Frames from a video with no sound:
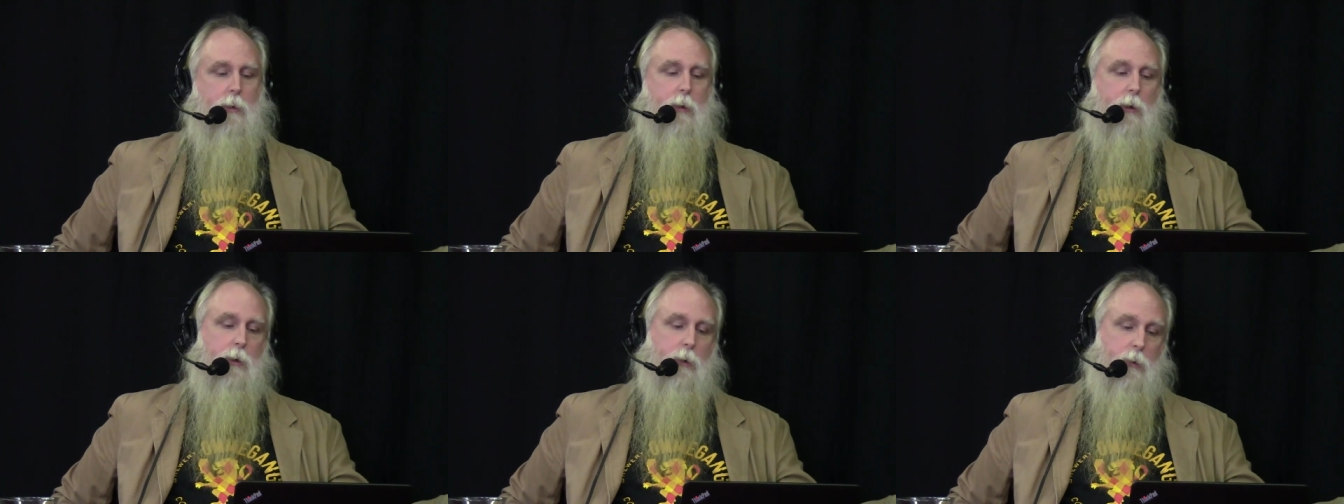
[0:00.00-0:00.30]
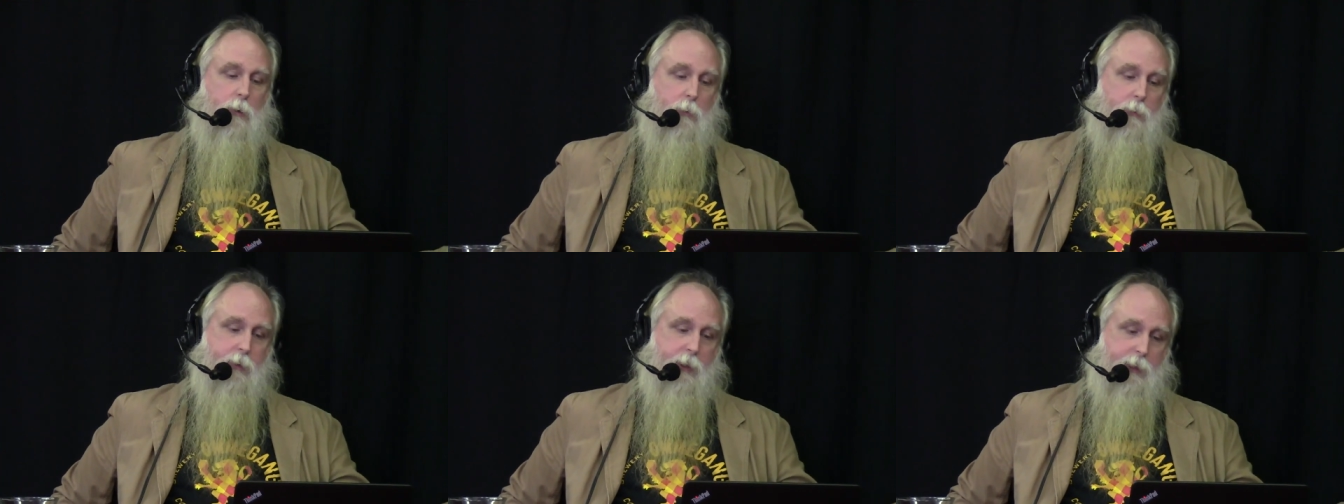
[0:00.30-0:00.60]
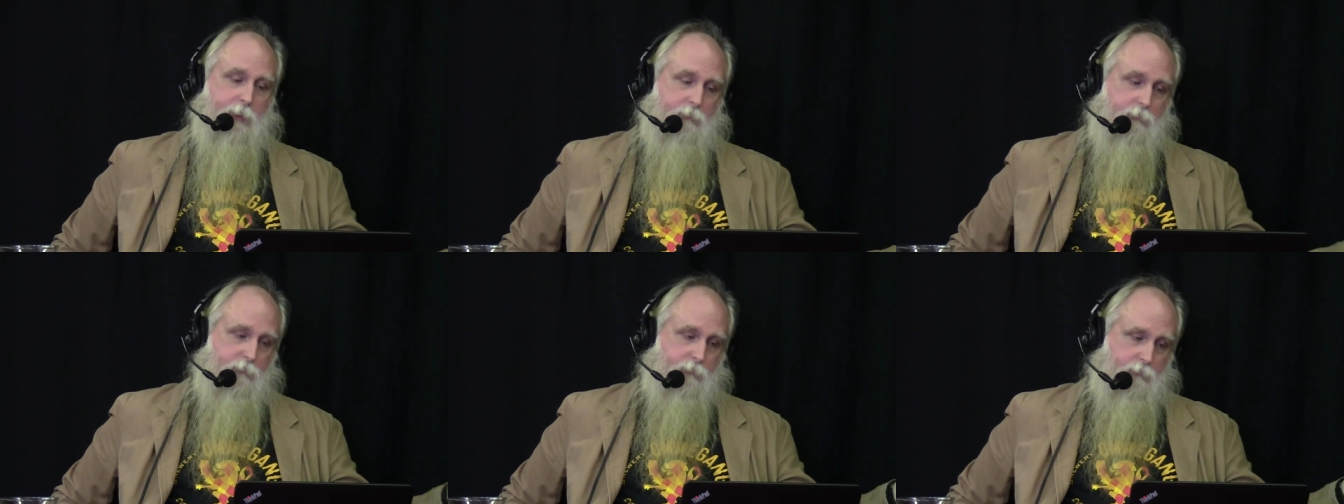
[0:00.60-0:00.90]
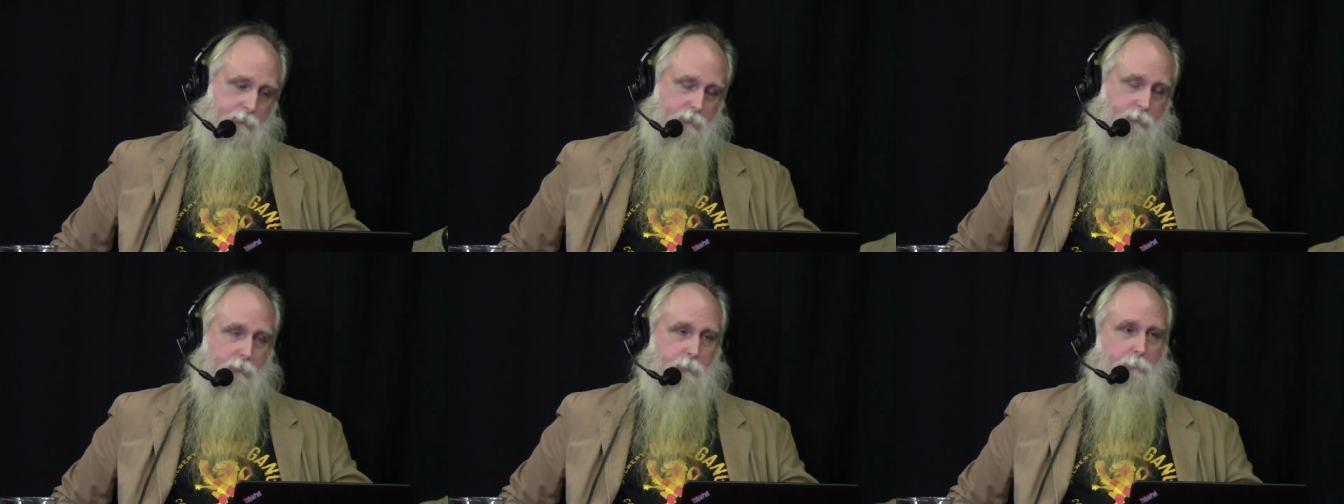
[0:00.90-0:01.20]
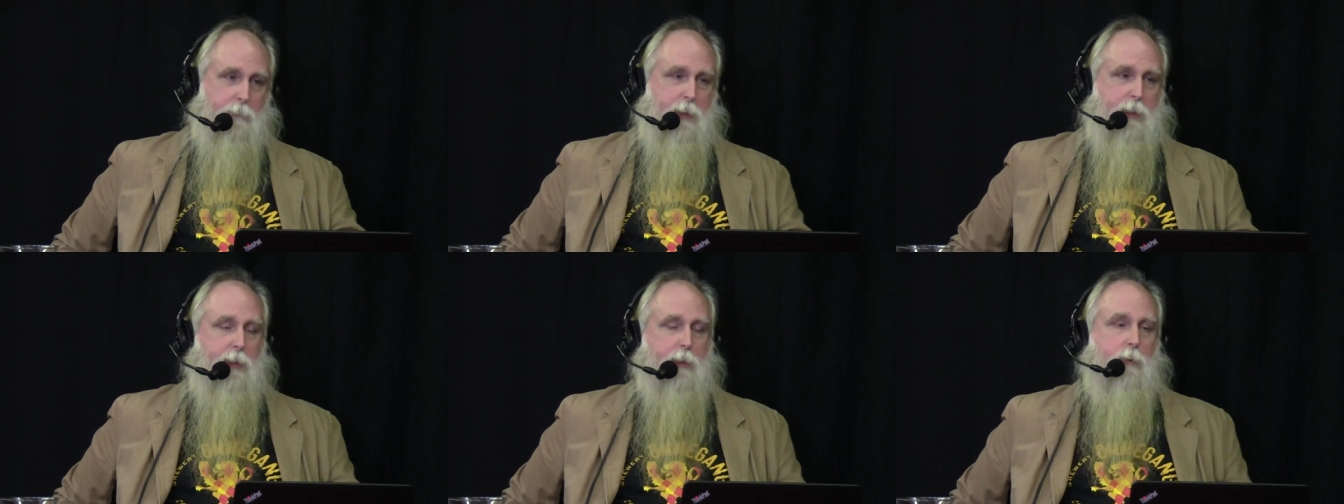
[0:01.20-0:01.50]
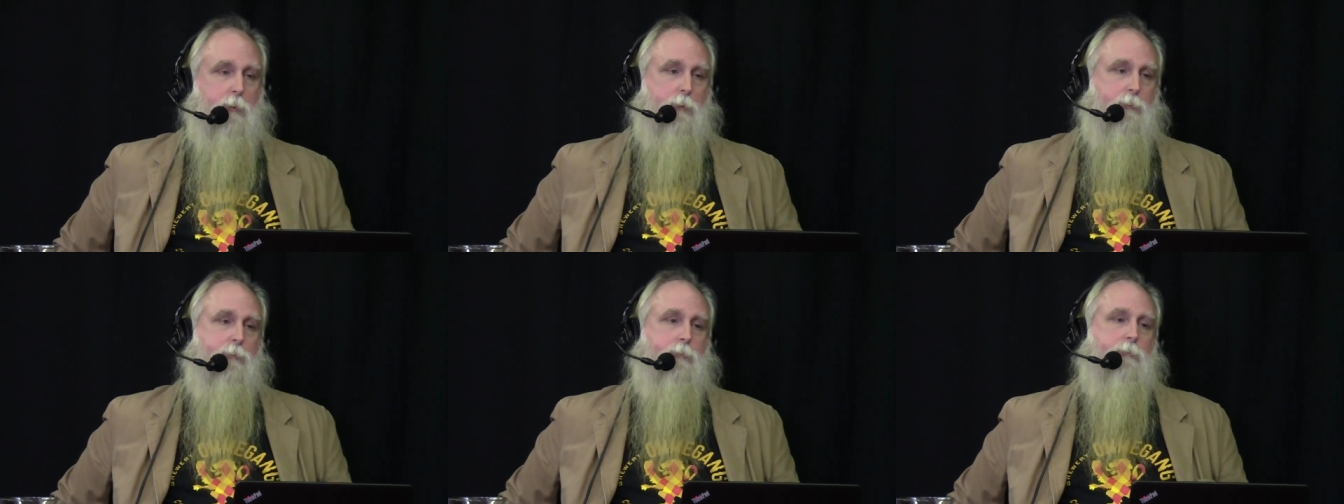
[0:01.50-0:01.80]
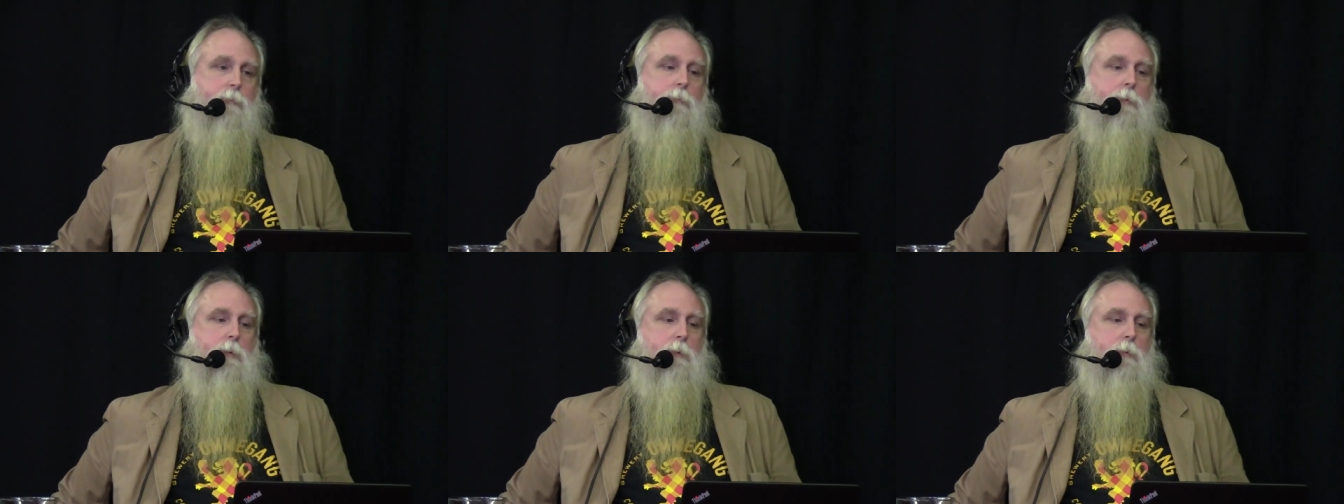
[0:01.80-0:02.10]
Oh, that's somebody else
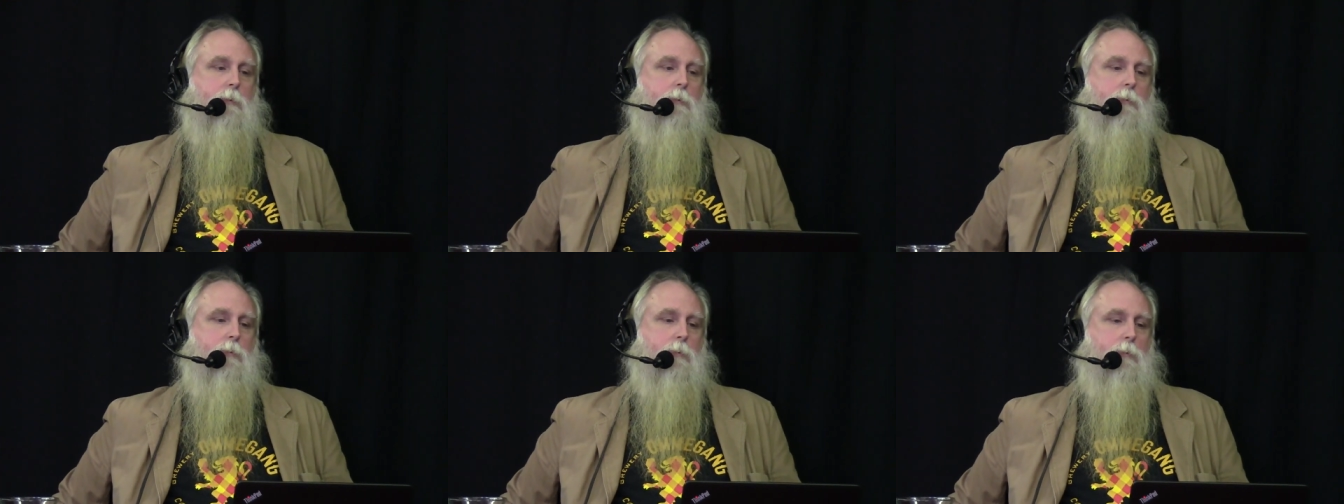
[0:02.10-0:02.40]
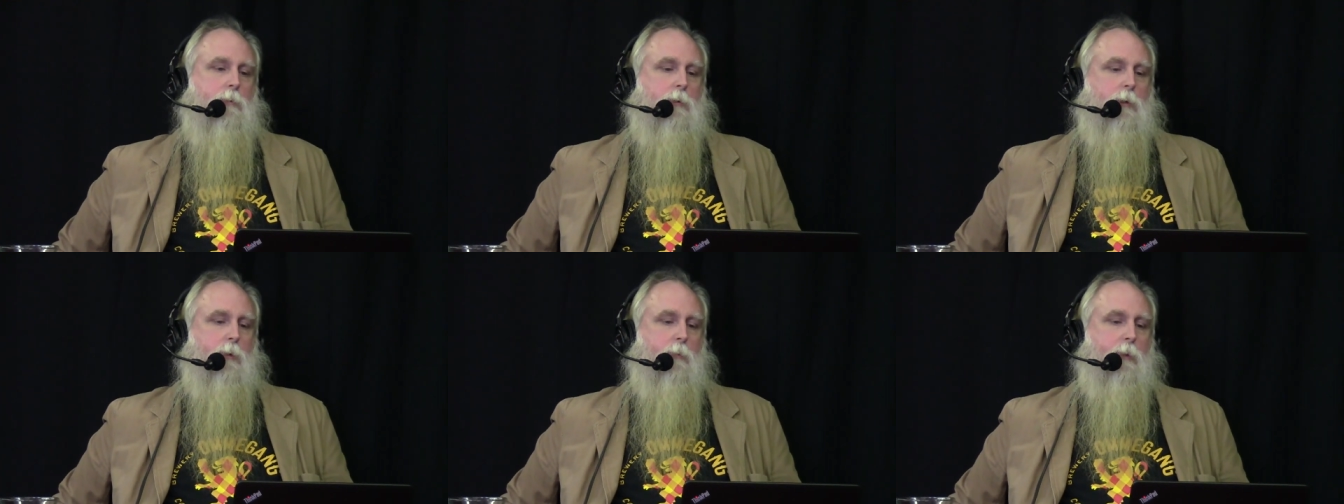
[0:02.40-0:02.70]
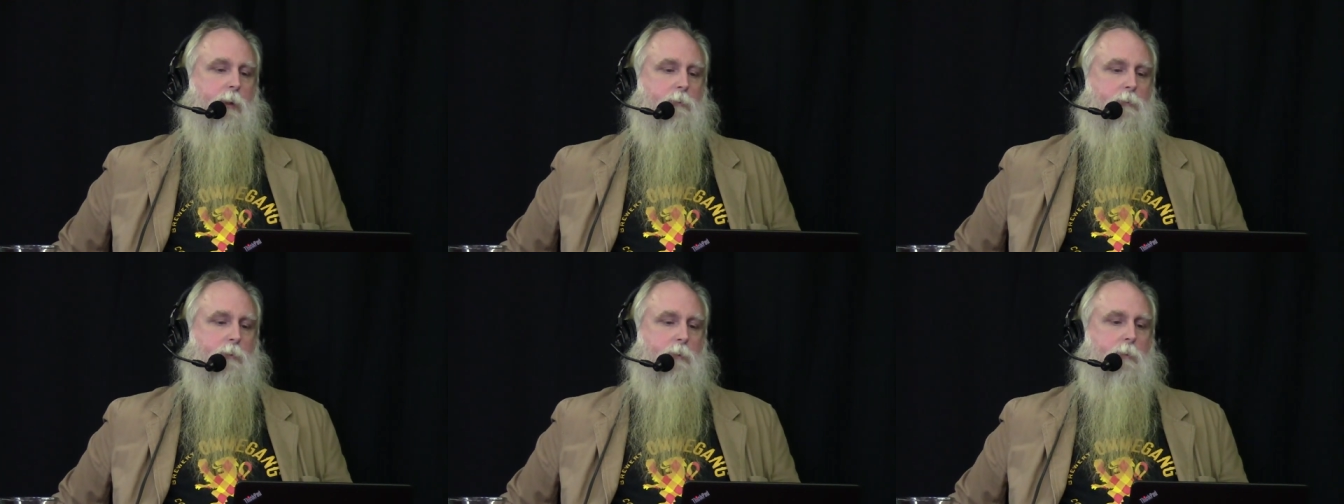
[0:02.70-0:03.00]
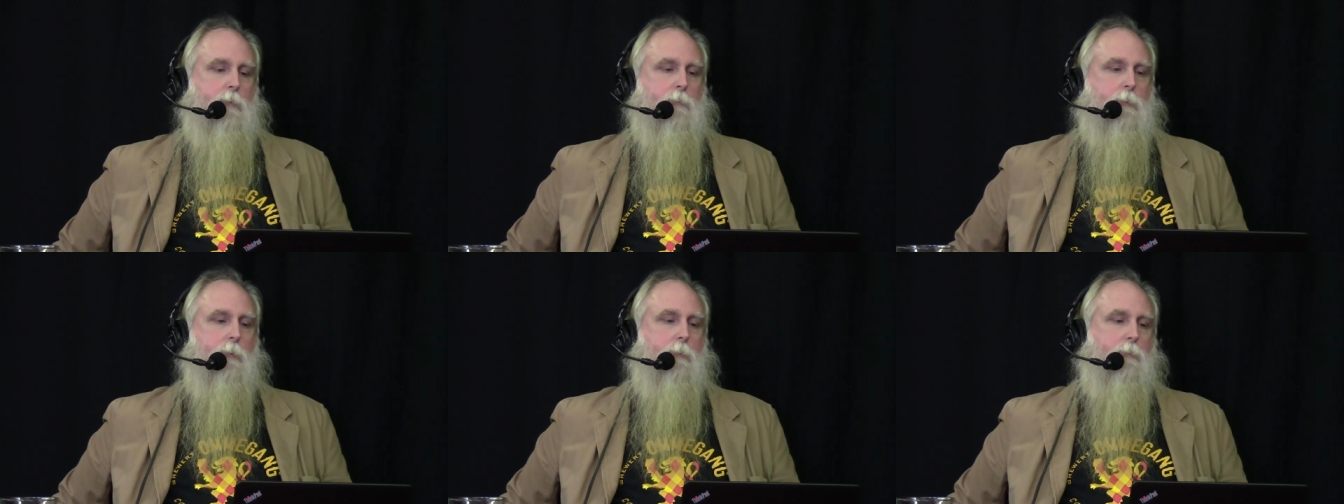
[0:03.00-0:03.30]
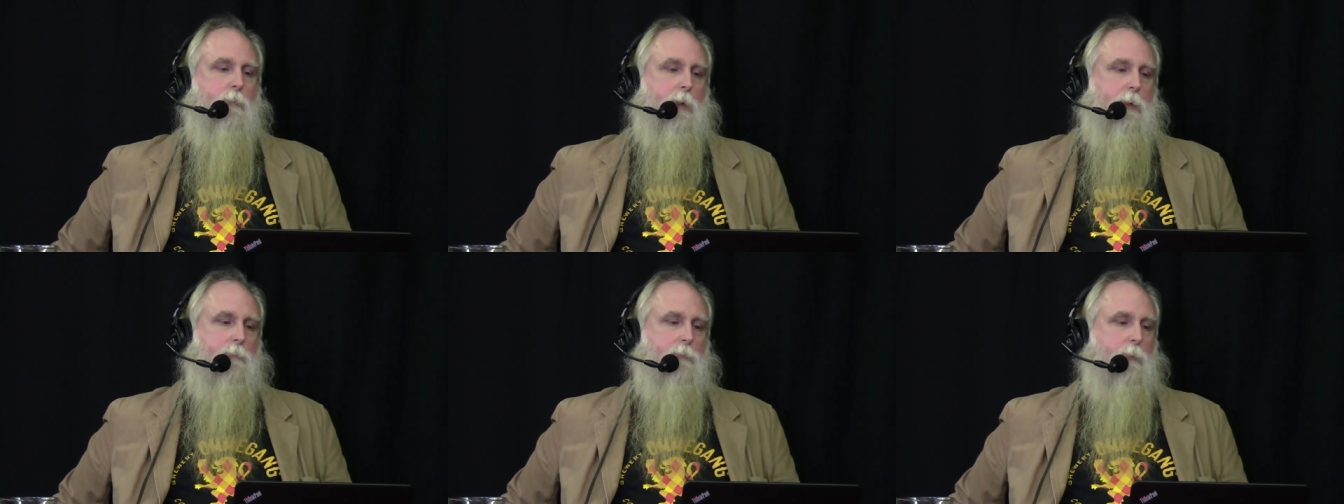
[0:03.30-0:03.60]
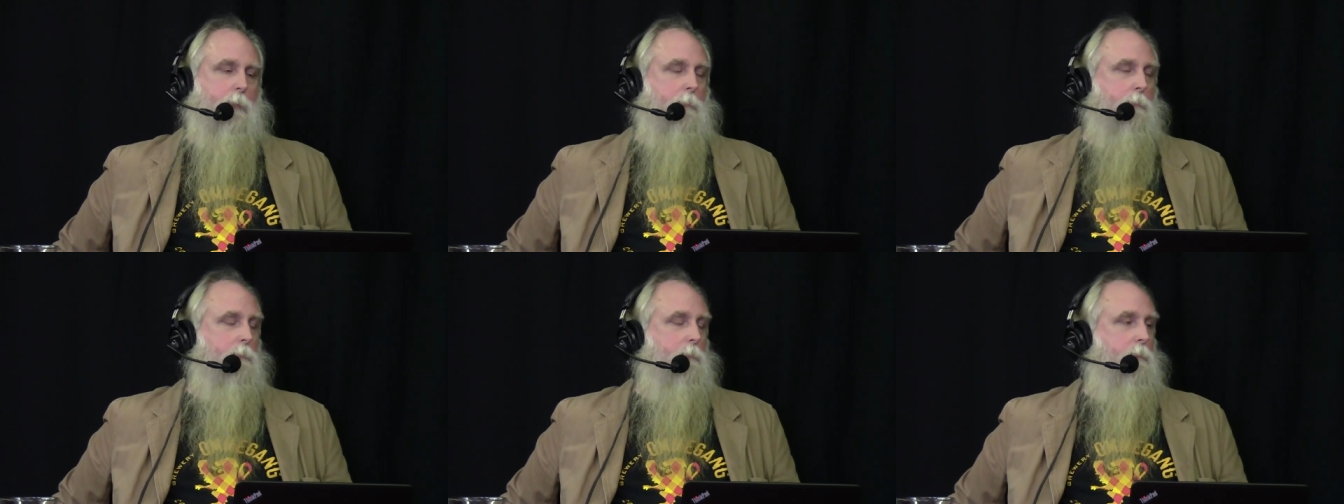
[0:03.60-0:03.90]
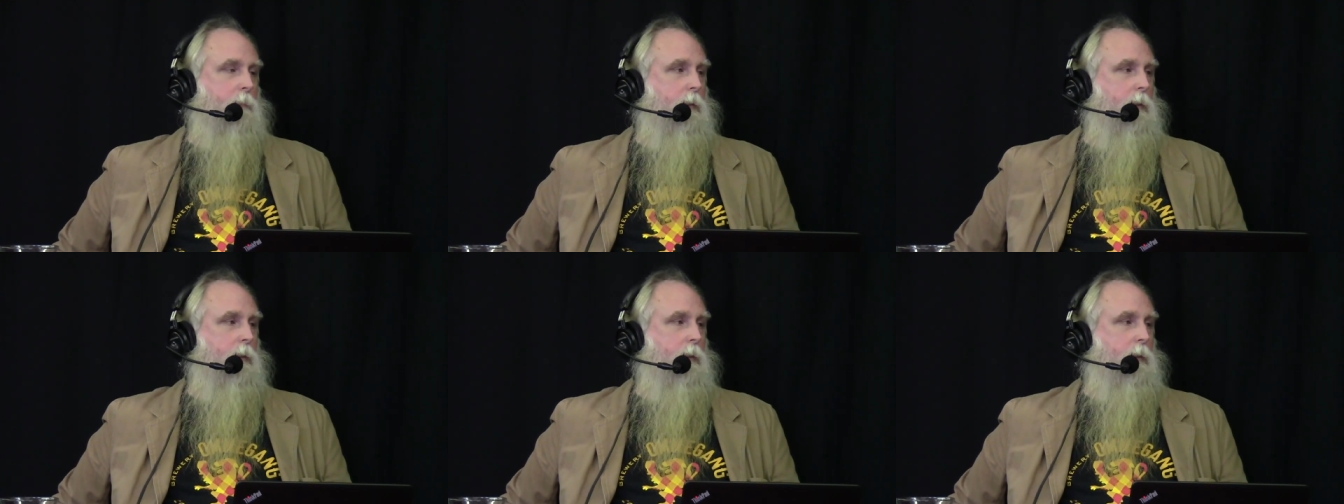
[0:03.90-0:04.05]
that, you know, that's a different fiefdom.